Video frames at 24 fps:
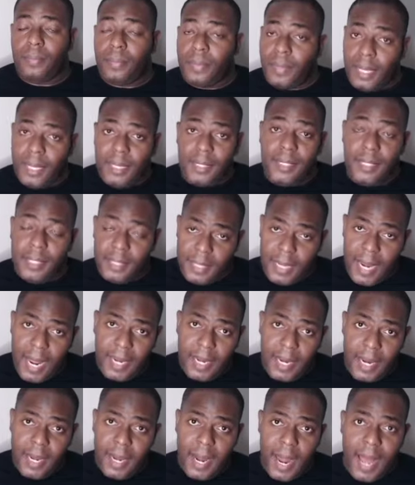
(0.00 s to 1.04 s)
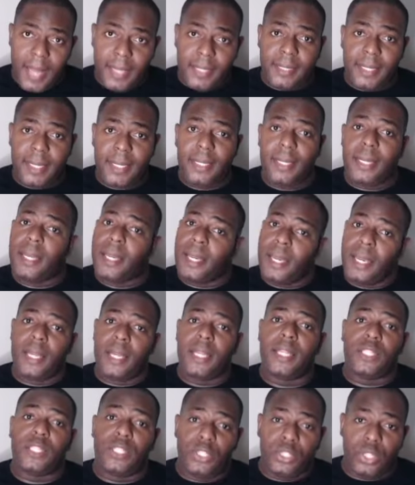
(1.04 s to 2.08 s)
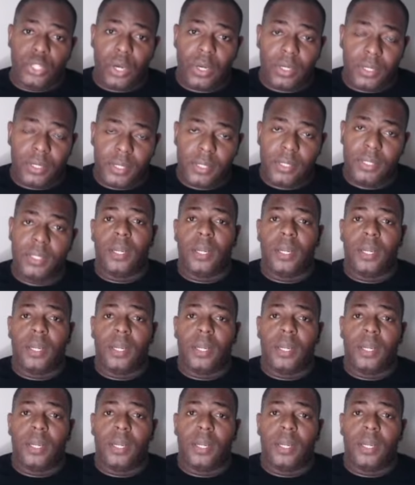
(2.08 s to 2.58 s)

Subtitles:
It is not an asset. It is just